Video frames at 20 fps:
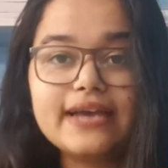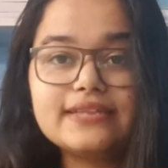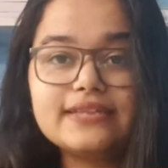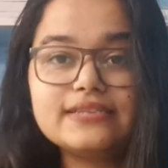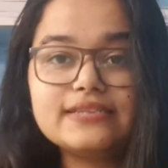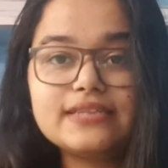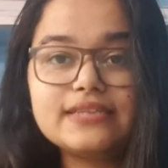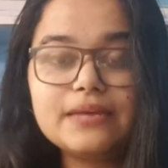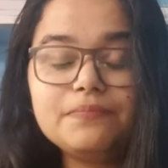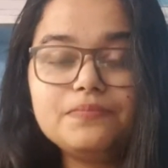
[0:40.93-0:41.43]

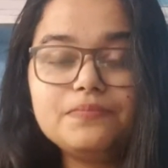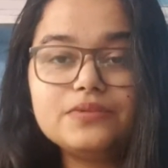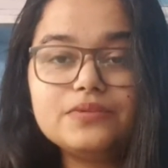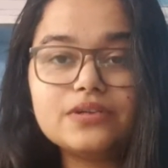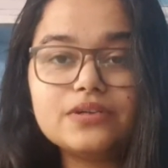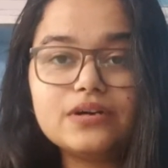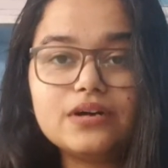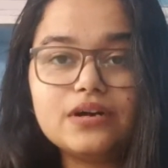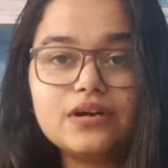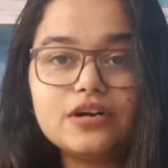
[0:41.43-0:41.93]

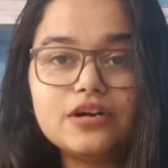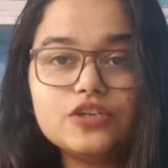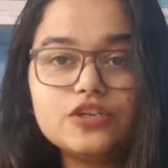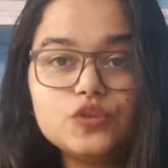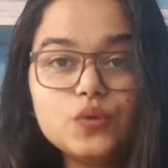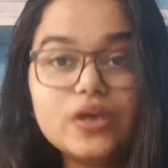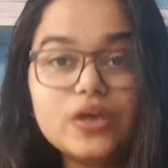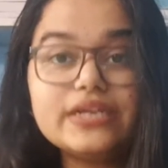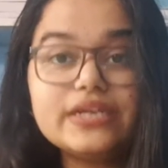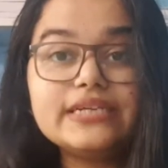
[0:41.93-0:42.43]
except
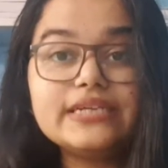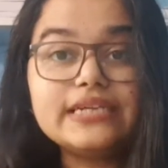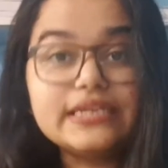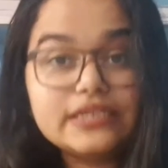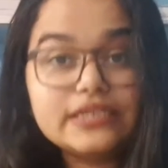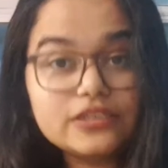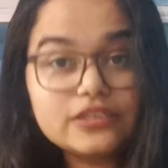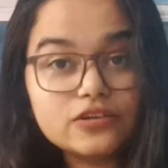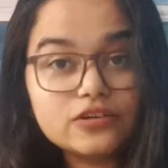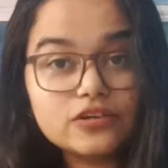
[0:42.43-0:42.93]
you are an
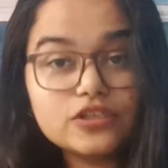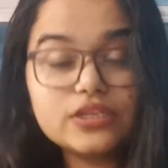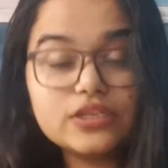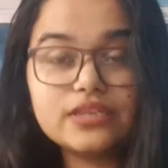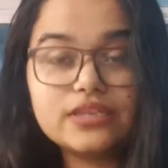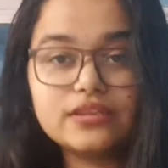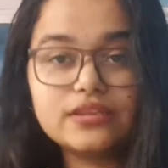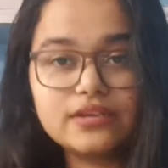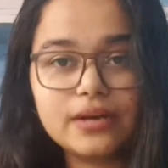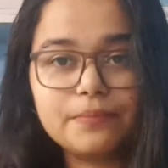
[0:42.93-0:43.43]

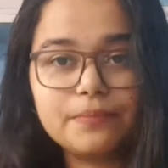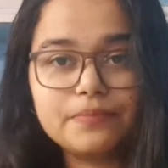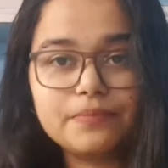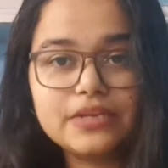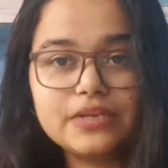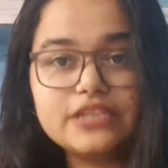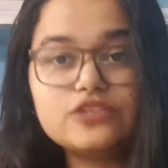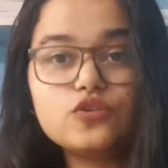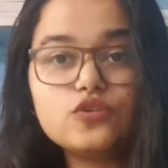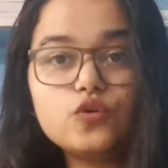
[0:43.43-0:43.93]
intern in the
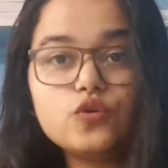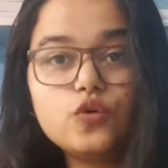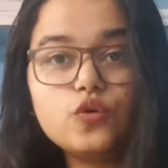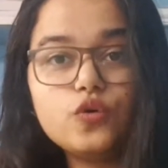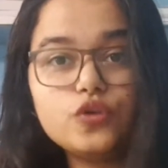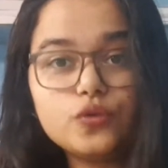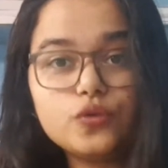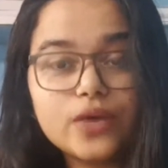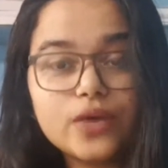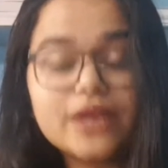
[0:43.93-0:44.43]
company.
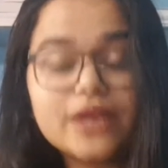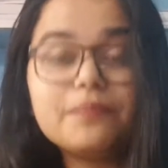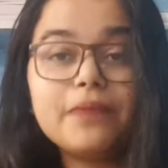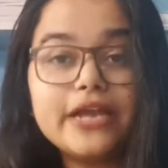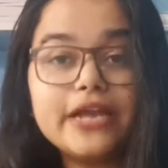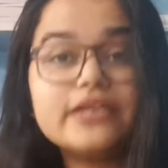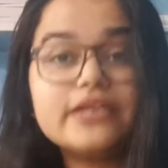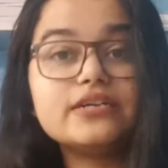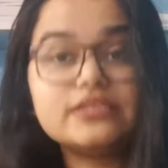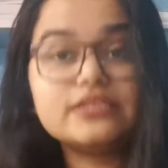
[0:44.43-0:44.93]
So you
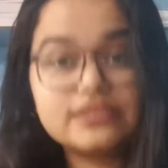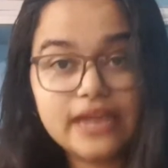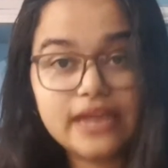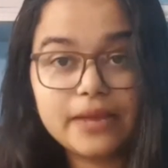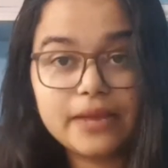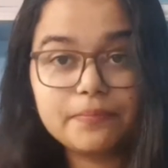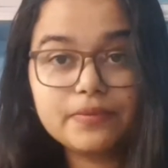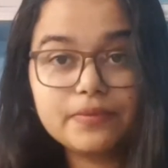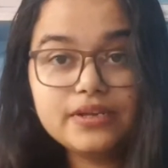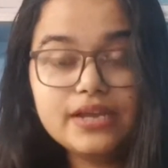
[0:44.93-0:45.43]
get paid a
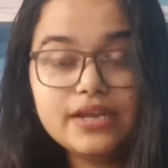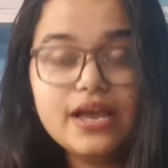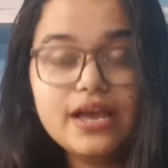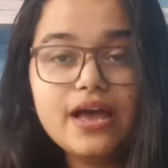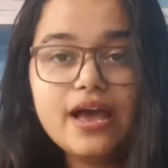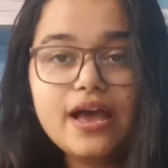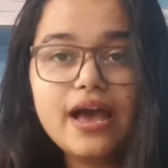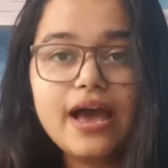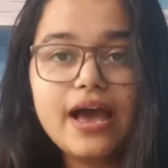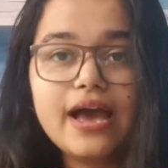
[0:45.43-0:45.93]
stipend.
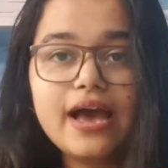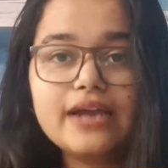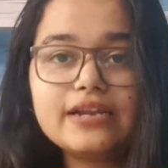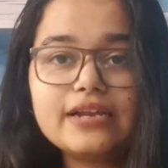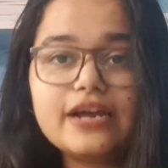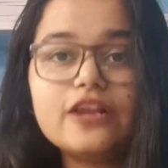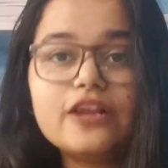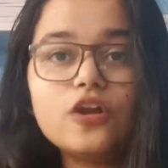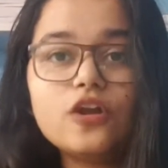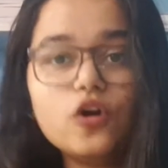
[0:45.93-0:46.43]

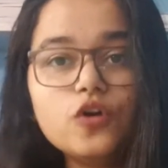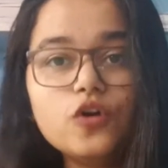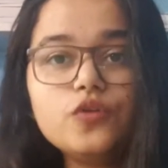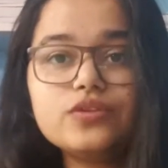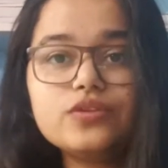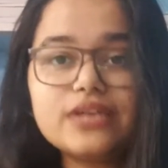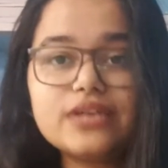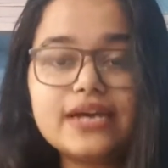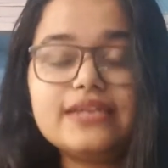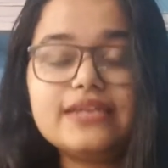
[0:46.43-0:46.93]
And
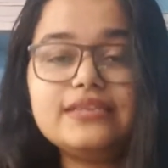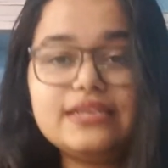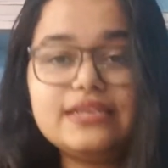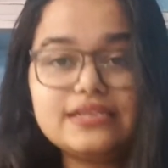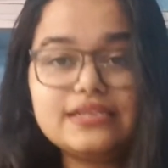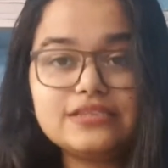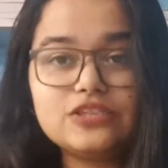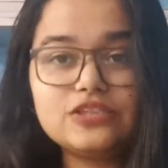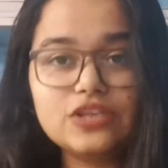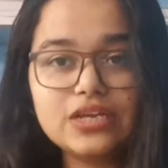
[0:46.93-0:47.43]
alongside
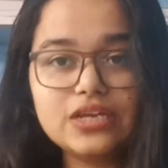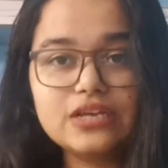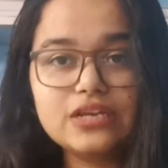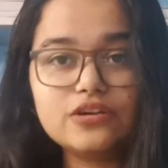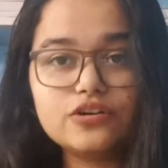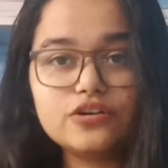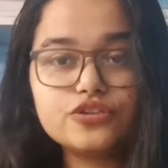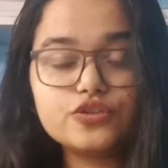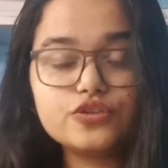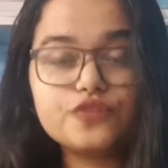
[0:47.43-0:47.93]
these 3
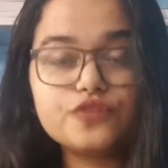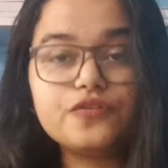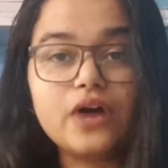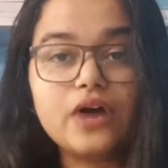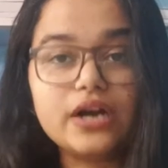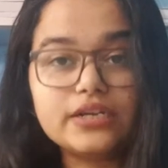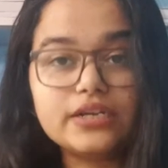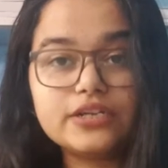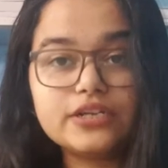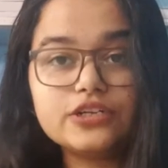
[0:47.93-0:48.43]
years
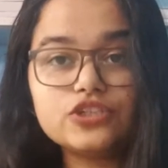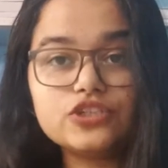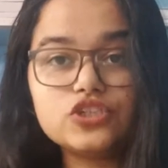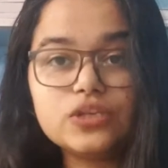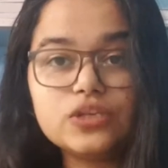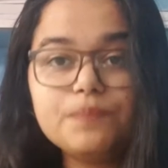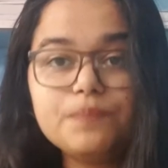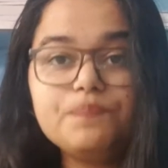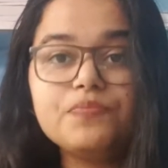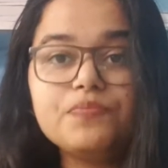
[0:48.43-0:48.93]
of
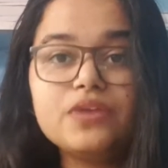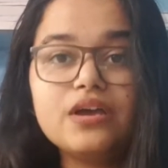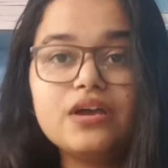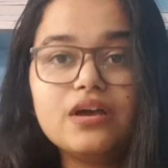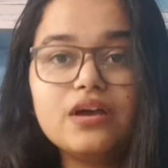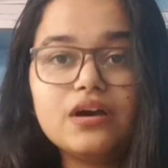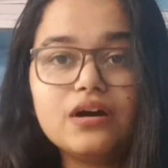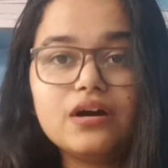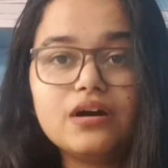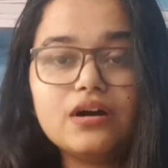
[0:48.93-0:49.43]
articleship,
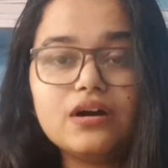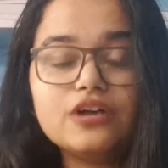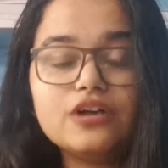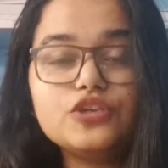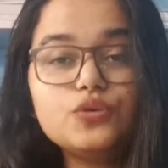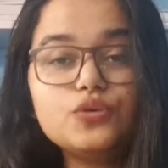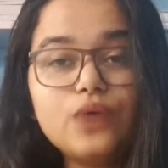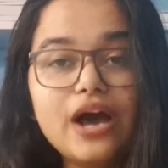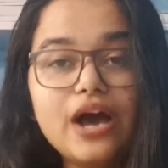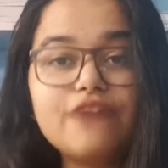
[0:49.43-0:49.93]

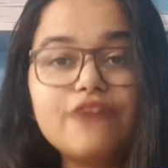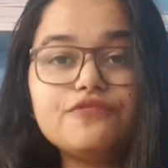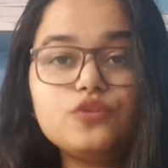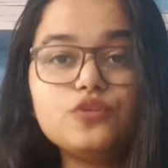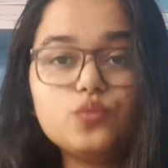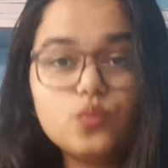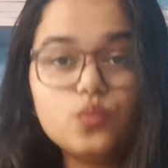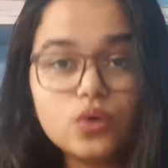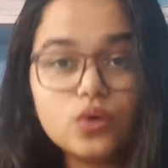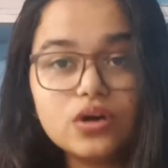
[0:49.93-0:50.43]
you
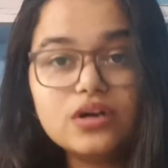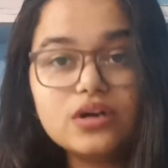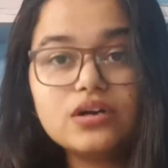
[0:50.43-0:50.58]
have to